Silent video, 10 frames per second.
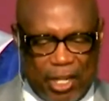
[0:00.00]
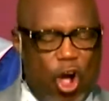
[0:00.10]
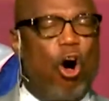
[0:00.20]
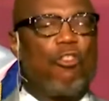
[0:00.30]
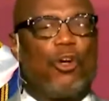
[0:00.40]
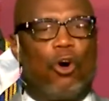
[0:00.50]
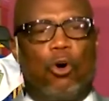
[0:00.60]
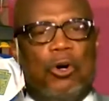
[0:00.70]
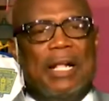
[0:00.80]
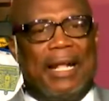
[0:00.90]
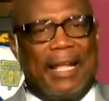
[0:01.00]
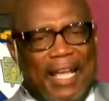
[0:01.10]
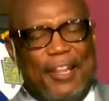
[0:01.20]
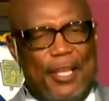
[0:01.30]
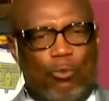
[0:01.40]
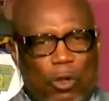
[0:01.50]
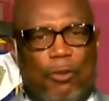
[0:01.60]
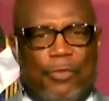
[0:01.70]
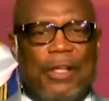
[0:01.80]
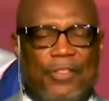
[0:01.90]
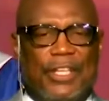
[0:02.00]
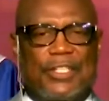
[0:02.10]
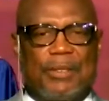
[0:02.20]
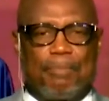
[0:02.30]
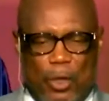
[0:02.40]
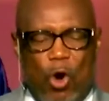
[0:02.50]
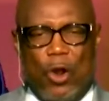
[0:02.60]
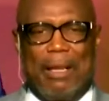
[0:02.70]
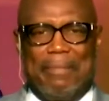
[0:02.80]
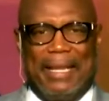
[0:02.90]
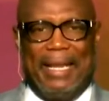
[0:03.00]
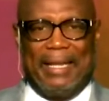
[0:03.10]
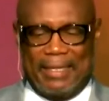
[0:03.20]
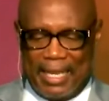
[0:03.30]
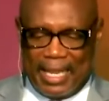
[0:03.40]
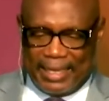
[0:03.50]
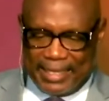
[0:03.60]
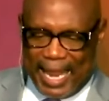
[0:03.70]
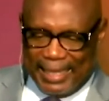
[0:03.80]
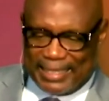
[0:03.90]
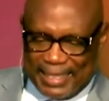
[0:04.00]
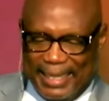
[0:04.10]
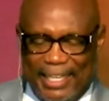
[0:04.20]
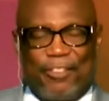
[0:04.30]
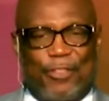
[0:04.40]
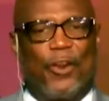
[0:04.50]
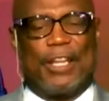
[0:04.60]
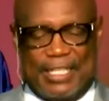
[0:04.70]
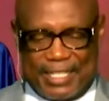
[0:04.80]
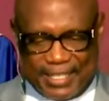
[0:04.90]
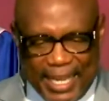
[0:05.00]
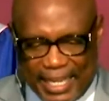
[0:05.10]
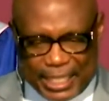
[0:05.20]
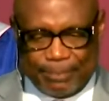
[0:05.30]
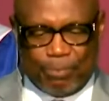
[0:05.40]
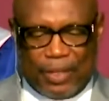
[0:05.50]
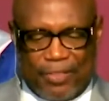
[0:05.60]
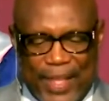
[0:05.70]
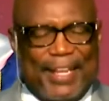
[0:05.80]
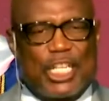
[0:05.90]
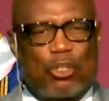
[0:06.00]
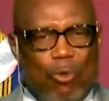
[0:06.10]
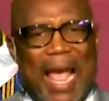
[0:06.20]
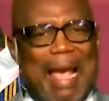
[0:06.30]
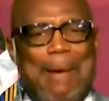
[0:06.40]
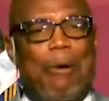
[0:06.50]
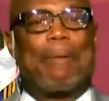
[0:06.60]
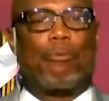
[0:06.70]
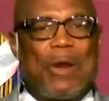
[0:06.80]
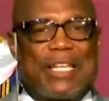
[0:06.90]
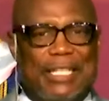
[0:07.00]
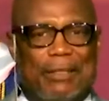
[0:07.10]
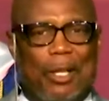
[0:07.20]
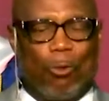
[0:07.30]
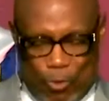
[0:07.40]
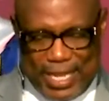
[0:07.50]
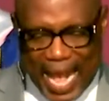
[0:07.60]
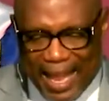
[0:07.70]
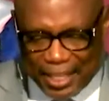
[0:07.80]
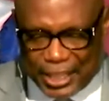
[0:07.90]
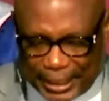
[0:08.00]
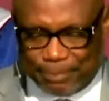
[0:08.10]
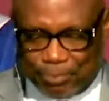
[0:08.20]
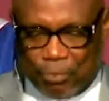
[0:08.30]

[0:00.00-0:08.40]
And although Eliot wrote this poem in 1936, they describe our present reality.